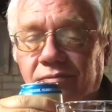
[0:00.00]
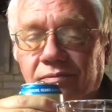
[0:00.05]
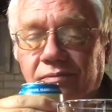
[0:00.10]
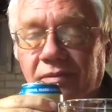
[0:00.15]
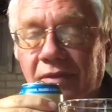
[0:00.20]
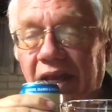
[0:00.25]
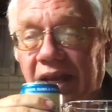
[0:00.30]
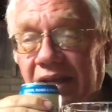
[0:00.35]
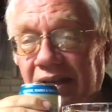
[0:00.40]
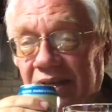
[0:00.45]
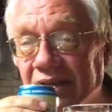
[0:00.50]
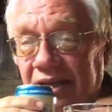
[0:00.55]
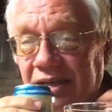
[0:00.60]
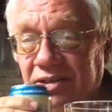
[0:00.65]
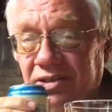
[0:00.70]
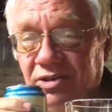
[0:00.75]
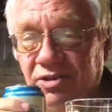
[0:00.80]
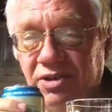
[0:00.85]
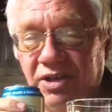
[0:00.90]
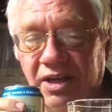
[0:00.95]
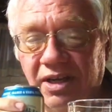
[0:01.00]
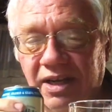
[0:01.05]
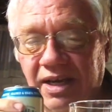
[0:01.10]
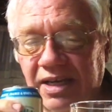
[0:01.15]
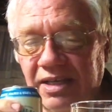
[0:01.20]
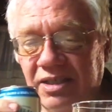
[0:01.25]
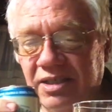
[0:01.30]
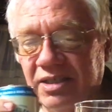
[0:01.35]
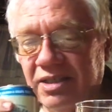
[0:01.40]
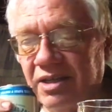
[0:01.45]
And yes, there's a
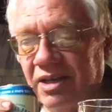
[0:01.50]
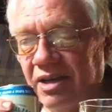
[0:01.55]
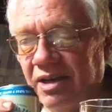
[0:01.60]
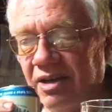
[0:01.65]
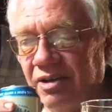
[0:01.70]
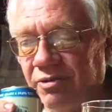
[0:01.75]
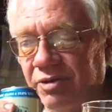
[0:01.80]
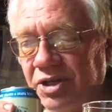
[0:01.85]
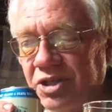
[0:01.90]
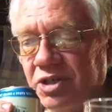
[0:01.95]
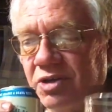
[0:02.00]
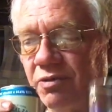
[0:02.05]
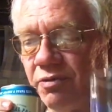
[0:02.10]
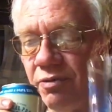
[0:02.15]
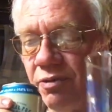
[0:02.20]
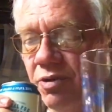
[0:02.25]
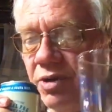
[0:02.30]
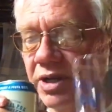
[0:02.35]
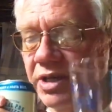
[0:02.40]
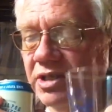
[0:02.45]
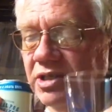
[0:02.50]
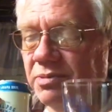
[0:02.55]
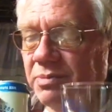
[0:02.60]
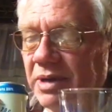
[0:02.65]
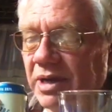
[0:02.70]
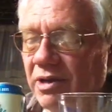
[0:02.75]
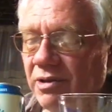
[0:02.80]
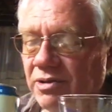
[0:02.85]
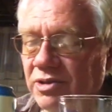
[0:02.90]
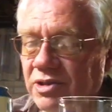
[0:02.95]
nice rich fruity
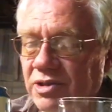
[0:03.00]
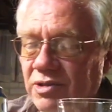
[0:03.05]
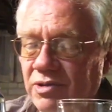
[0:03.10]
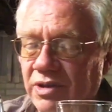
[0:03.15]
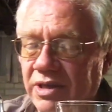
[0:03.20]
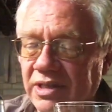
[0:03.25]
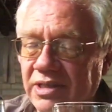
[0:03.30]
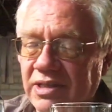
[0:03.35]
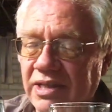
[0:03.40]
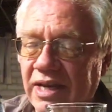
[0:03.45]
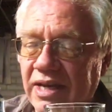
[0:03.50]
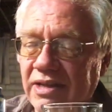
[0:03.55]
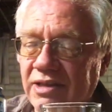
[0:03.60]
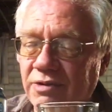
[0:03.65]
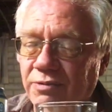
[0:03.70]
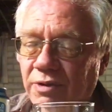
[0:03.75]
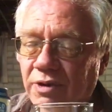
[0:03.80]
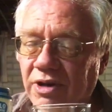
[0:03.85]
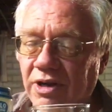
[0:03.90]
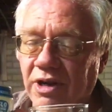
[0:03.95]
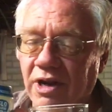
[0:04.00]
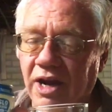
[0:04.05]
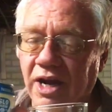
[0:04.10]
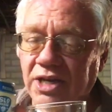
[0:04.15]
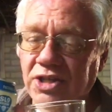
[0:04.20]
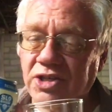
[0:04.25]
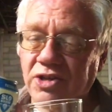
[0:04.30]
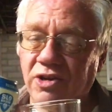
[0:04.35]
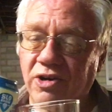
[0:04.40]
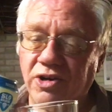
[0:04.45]
smell to this. That is for
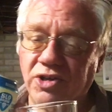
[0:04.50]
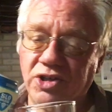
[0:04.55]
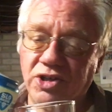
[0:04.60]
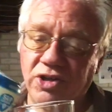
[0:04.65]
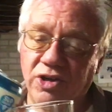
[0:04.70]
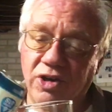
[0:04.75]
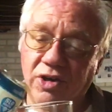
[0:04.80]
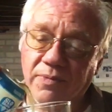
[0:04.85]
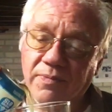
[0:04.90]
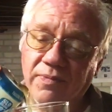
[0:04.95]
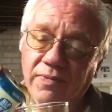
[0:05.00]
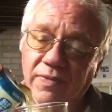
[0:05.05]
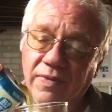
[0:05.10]
gosh darn sure.